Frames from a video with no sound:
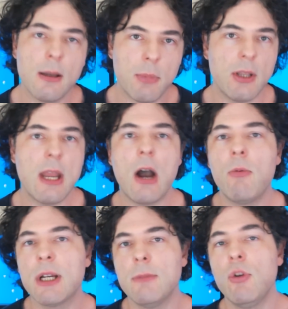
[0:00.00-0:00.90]
But now
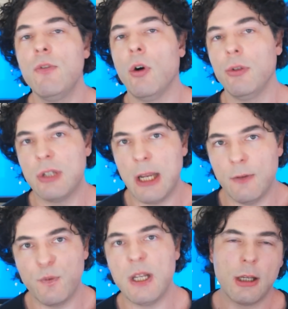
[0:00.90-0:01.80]
we're going to move on to
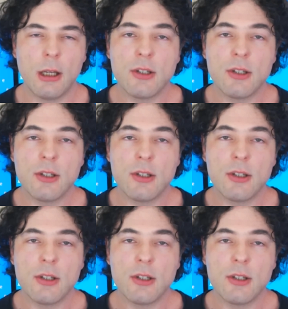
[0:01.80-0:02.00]
NVIDIA.